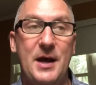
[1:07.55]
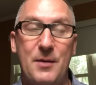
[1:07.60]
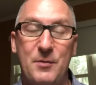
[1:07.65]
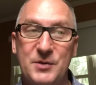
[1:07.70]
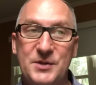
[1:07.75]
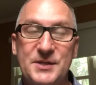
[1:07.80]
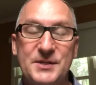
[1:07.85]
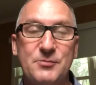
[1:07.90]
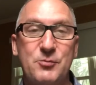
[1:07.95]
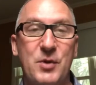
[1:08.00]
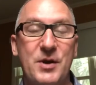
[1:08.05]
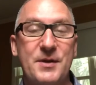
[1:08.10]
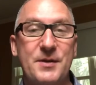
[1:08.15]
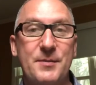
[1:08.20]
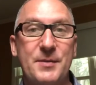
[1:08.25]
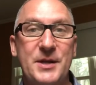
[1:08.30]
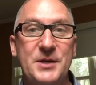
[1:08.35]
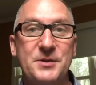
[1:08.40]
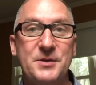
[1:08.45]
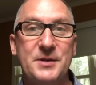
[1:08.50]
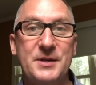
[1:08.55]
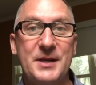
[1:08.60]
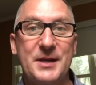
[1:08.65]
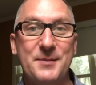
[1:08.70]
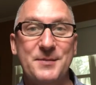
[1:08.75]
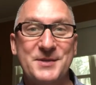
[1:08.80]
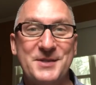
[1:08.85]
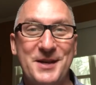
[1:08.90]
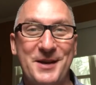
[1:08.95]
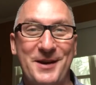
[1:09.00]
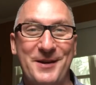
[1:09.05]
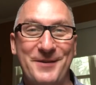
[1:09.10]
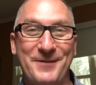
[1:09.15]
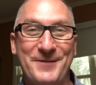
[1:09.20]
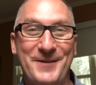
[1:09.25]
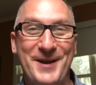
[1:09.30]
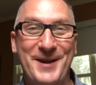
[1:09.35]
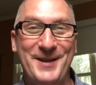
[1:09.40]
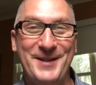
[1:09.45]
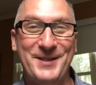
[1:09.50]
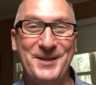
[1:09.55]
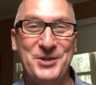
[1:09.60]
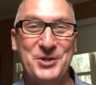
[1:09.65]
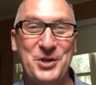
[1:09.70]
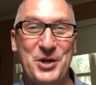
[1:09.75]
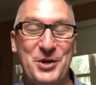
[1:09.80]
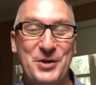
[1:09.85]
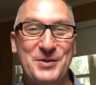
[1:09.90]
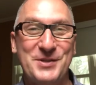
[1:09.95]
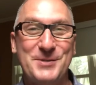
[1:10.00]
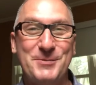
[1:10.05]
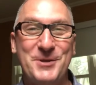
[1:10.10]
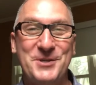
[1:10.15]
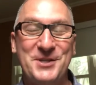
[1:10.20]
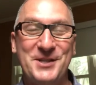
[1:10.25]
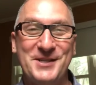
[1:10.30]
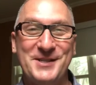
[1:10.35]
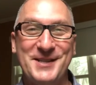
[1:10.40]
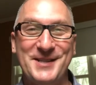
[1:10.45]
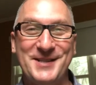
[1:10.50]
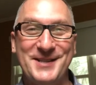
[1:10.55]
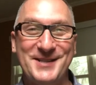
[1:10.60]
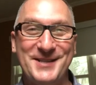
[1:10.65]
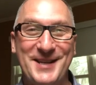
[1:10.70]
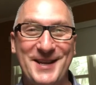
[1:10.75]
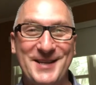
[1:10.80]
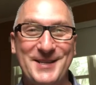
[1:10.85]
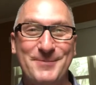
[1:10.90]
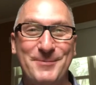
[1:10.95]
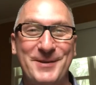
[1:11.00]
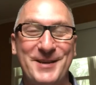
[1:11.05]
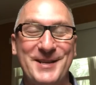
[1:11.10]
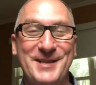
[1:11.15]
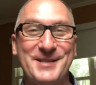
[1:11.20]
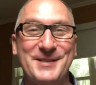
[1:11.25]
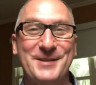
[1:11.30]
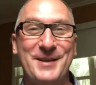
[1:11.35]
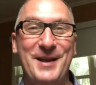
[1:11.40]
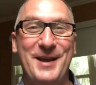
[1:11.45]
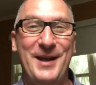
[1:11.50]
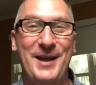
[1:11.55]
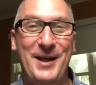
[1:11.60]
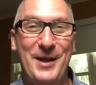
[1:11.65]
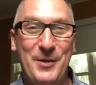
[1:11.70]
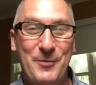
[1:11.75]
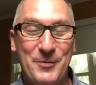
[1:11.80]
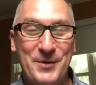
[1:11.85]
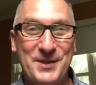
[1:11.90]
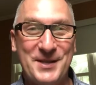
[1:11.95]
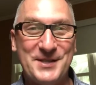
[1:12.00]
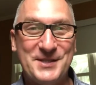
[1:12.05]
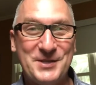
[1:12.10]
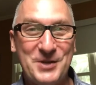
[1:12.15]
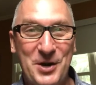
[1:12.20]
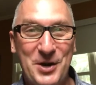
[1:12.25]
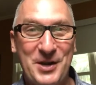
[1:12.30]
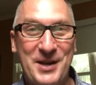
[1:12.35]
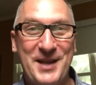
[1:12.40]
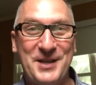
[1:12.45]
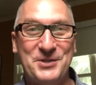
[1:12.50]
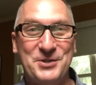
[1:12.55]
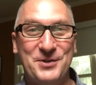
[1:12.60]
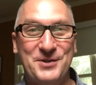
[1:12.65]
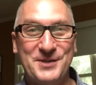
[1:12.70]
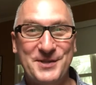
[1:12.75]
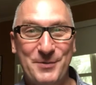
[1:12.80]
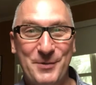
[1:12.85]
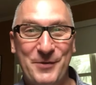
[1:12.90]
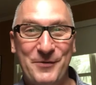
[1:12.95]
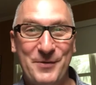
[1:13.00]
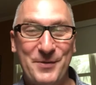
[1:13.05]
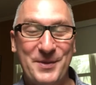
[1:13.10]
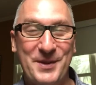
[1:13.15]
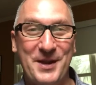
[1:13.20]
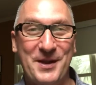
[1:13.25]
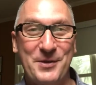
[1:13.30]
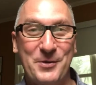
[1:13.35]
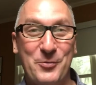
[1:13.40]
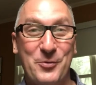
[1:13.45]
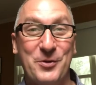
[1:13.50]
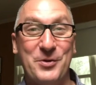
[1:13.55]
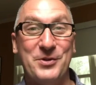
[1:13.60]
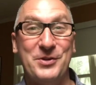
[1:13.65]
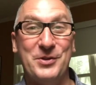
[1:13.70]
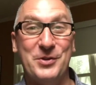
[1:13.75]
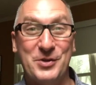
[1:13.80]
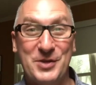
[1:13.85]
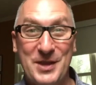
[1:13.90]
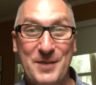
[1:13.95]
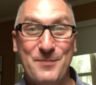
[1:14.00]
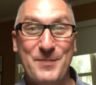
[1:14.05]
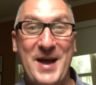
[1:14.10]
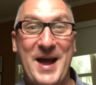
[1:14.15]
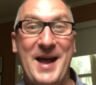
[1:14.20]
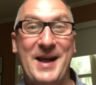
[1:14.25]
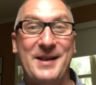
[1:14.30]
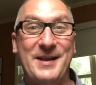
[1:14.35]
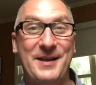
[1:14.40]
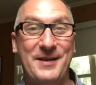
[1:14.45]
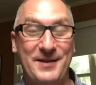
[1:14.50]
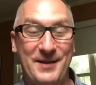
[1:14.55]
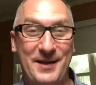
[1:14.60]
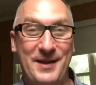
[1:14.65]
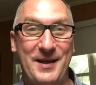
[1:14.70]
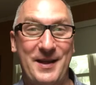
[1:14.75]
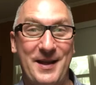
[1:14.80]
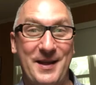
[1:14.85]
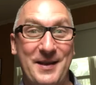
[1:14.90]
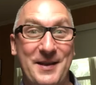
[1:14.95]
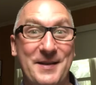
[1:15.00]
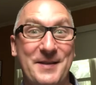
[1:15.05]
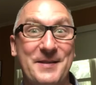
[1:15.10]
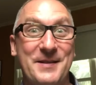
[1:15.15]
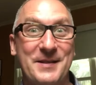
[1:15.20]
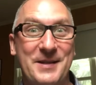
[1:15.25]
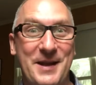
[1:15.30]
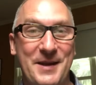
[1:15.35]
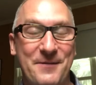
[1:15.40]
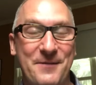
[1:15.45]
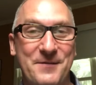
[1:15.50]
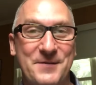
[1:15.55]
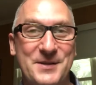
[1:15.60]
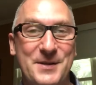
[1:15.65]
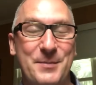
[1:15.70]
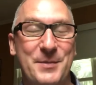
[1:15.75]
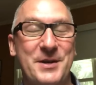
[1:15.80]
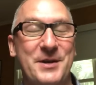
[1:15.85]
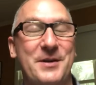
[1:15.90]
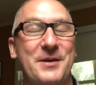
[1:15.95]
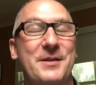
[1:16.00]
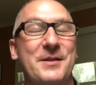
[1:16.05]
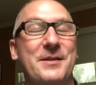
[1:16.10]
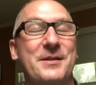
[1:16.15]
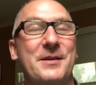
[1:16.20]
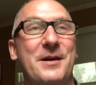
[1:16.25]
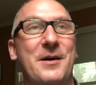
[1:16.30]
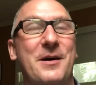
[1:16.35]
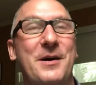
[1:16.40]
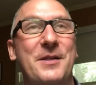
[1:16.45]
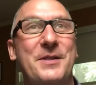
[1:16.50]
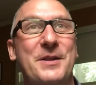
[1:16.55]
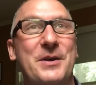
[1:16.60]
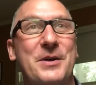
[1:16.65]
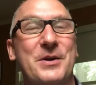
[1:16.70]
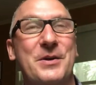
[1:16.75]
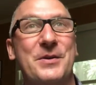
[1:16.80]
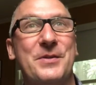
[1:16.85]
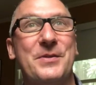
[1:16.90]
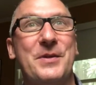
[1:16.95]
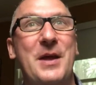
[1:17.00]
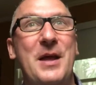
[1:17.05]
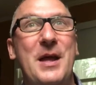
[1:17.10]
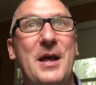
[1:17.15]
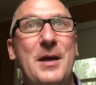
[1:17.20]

which is one of the major themes of the show, especially since it takes place with the star catcher, someone from the other world looking back at the life of somebody on the earth.